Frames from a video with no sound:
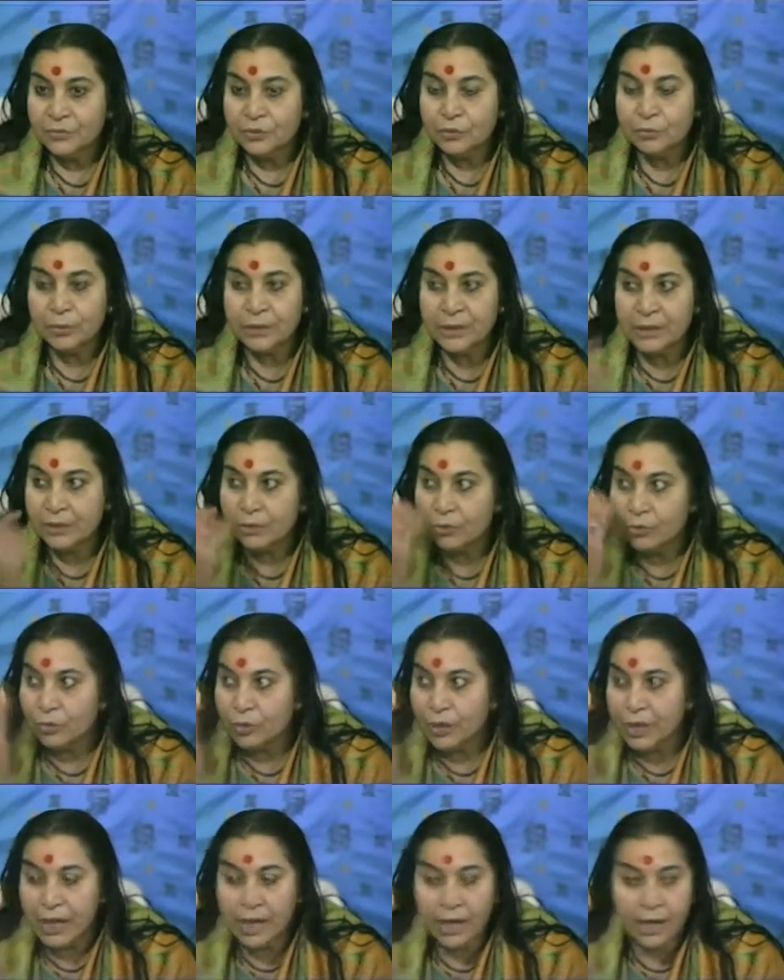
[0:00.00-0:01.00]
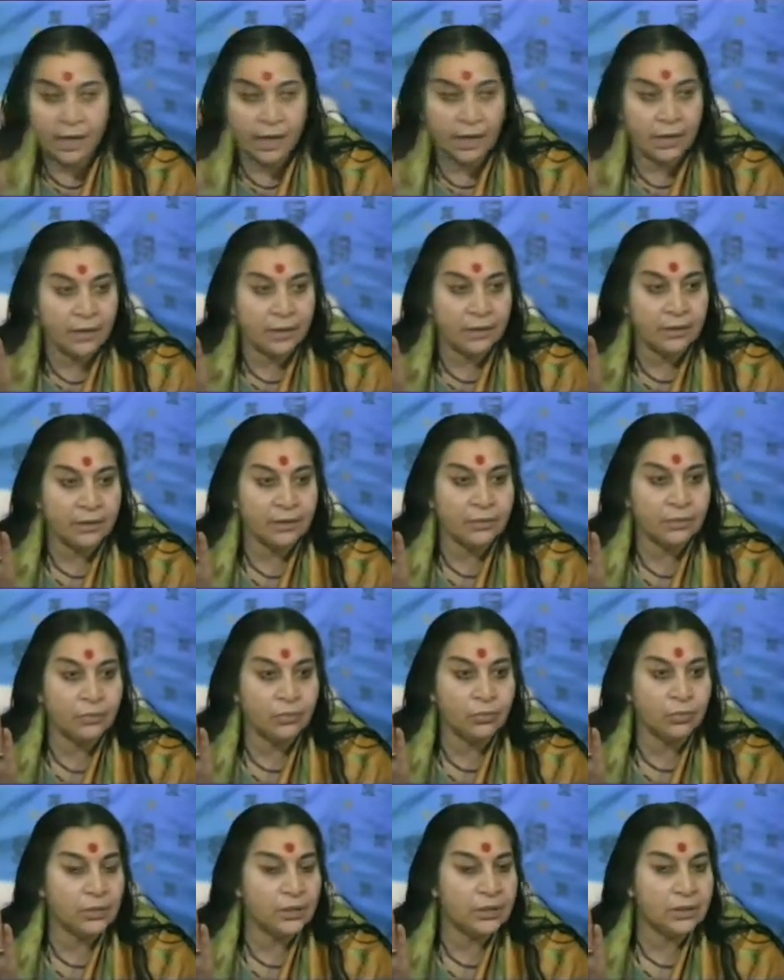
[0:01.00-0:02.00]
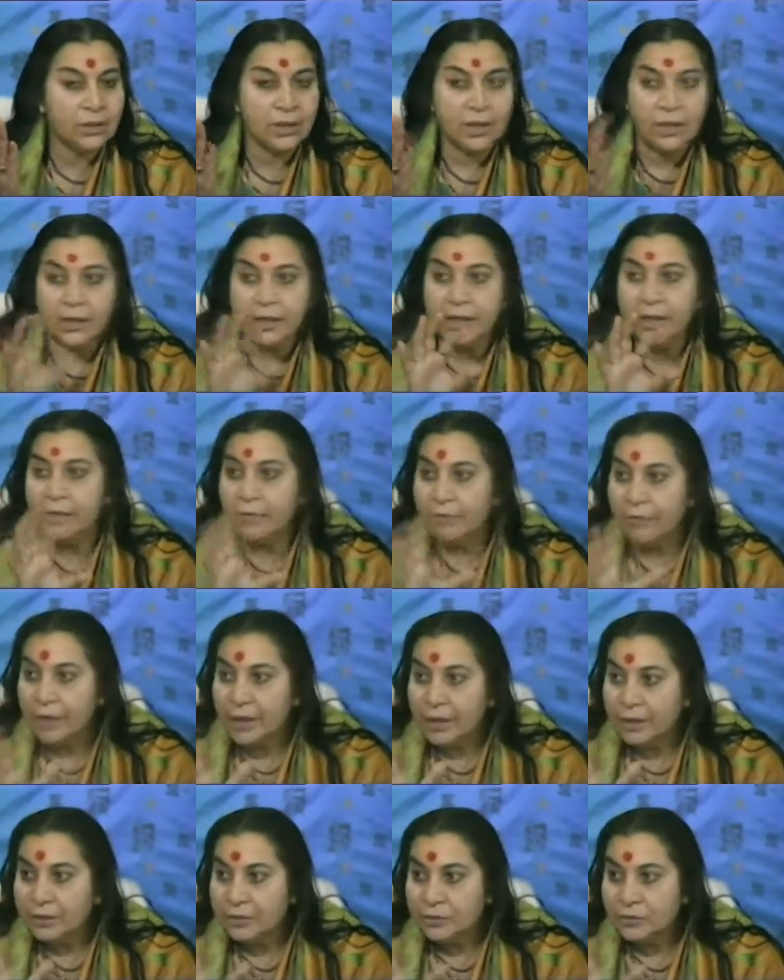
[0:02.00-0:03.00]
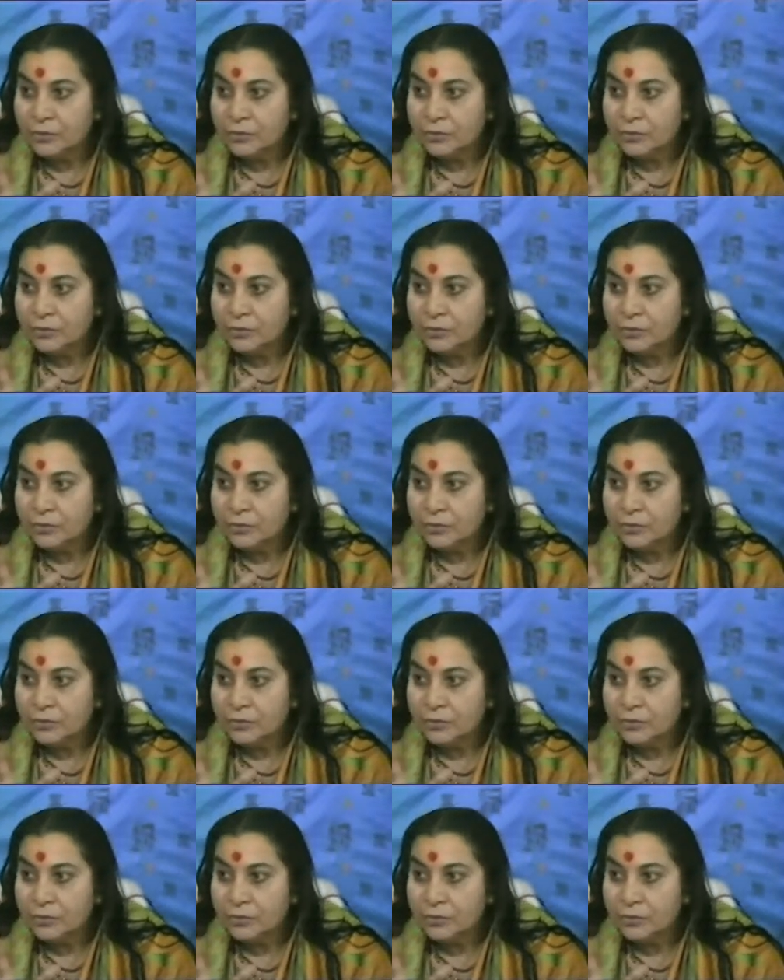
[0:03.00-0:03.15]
You better go there and do this, they get frightened.